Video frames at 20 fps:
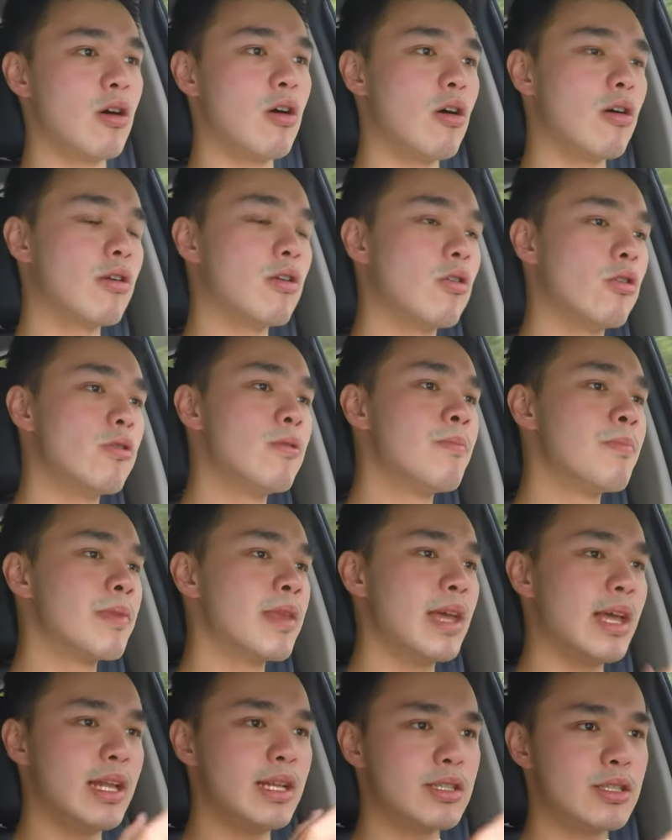auto,
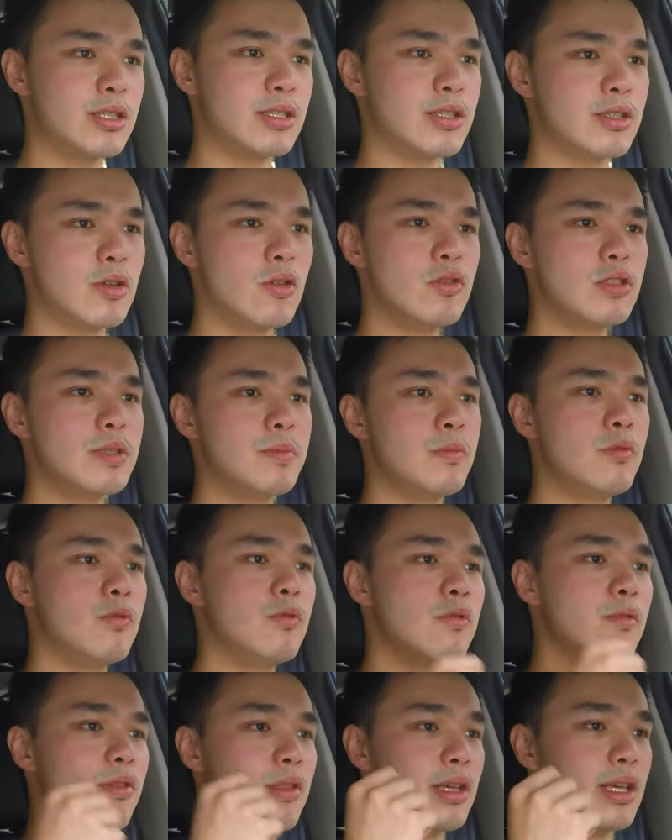and it's just so
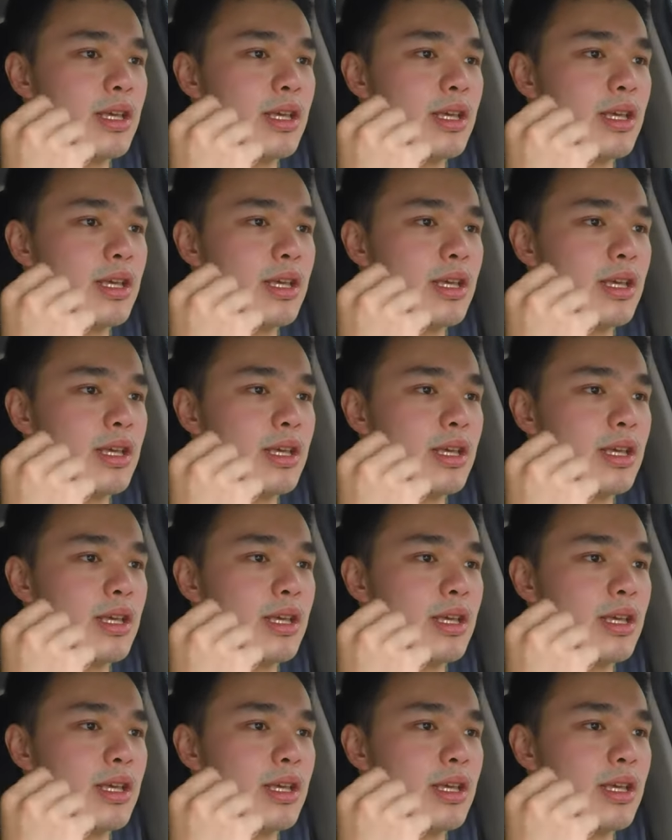smooth.